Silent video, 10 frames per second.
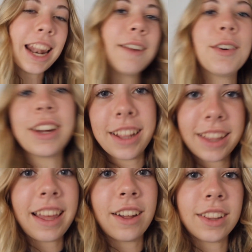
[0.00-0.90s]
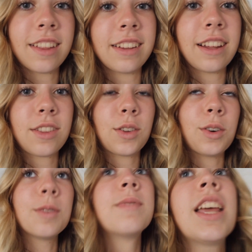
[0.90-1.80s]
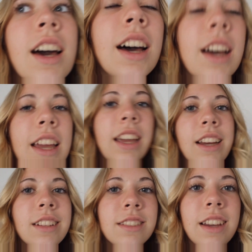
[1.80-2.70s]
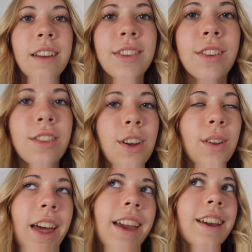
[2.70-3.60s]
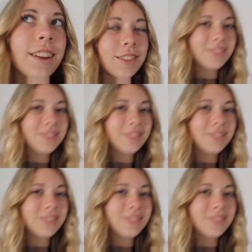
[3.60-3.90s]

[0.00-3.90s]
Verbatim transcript: and everyone else is still at school. And I feel so like,